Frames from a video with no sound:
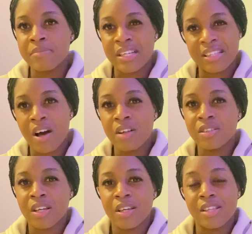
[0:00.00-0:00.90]
like that.
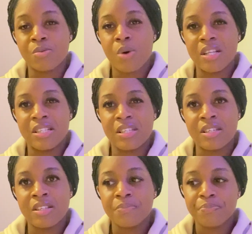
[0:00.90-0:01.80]
Like, that's what I did.